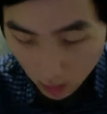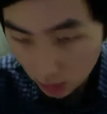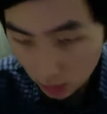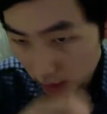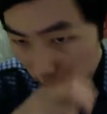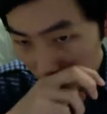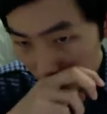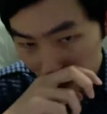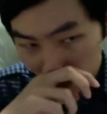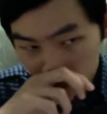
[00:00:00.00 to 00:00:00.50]

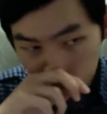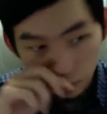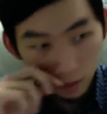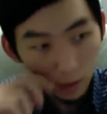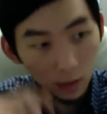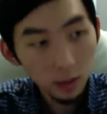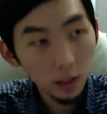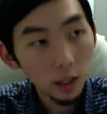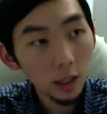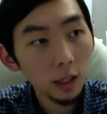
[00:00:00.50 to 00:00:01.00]
Just
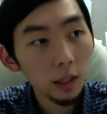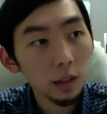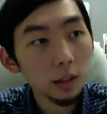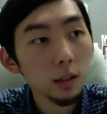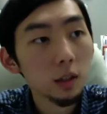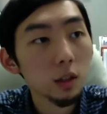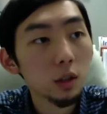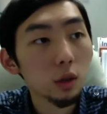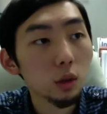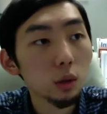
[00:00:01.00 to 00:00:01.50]
mentioning
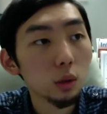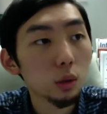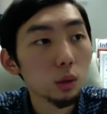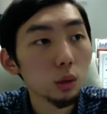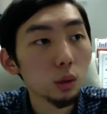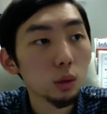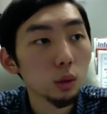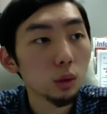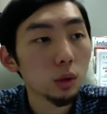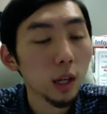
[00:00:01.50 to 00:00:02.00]

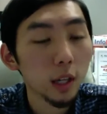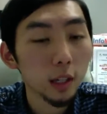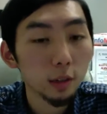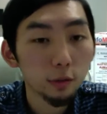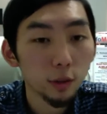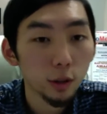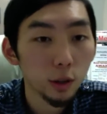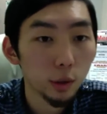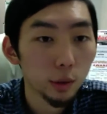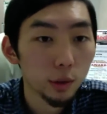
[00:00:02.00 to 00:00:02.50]
to like,
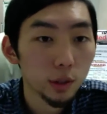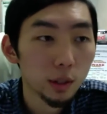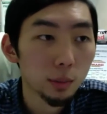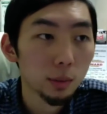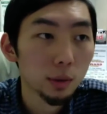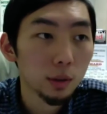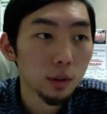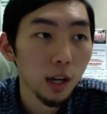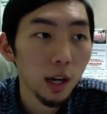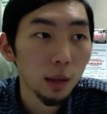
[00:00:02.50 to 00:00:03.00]
follow, and
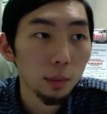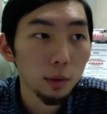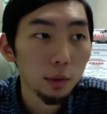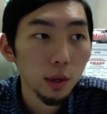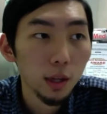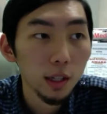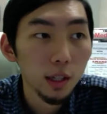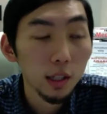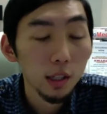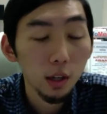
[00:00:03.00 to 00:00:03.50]
subscribe to
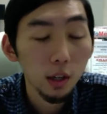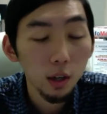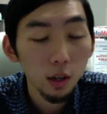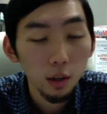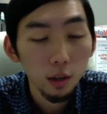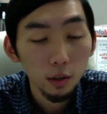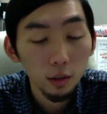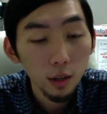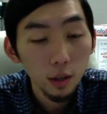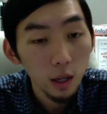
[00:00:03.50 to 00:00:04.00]
us
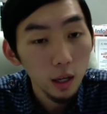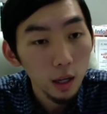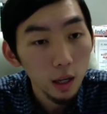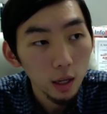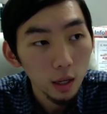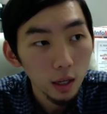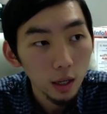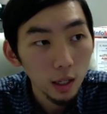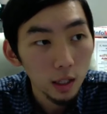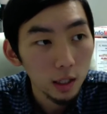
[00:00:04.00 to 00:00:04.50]
on
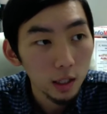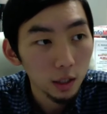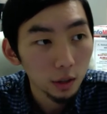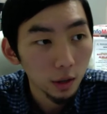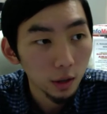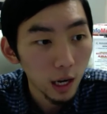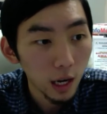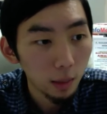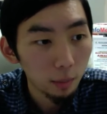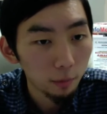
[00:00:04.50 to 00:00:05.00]

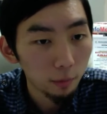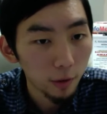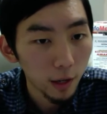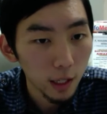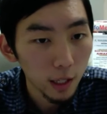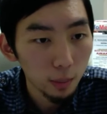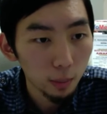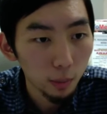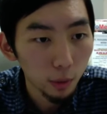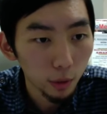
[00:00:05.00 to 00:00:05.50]
Instagram,
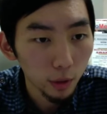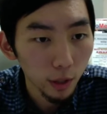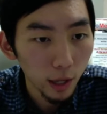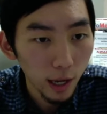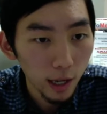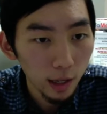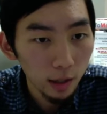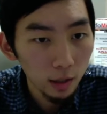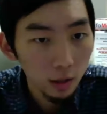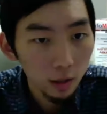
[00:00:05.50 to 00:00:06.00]
Facebook,
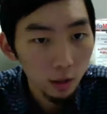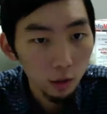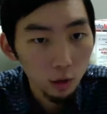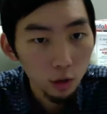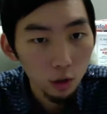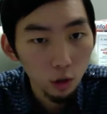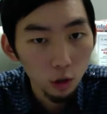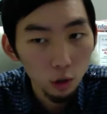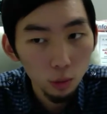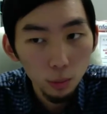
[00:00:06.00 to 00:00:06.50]
and
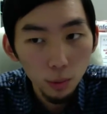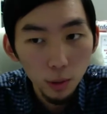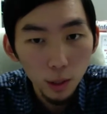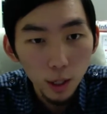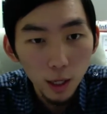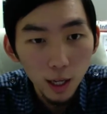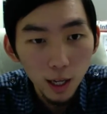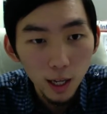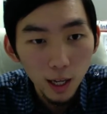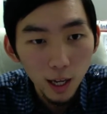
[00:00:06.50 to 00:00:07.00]
YouTube.
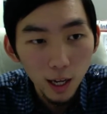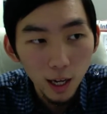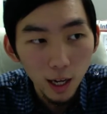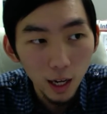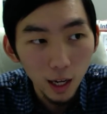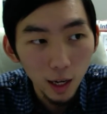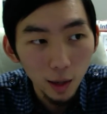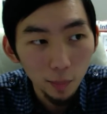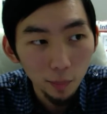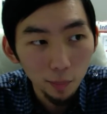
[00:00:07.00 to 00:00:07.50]

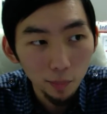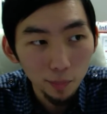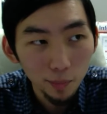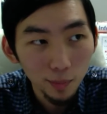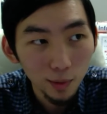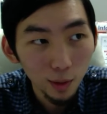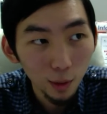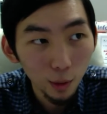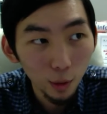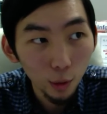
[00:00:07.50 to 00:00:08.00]

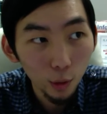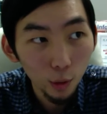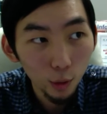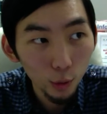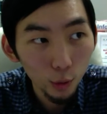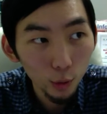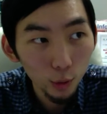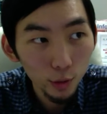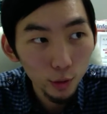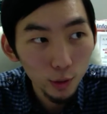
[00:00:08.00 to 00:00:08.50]

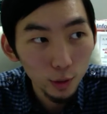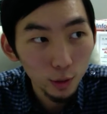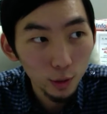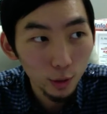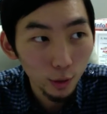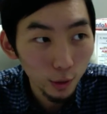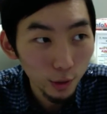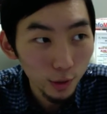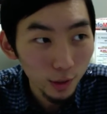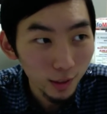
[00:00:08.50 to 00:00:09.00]
All is
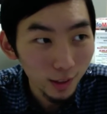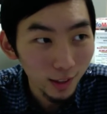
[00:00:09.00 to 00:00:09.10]
good.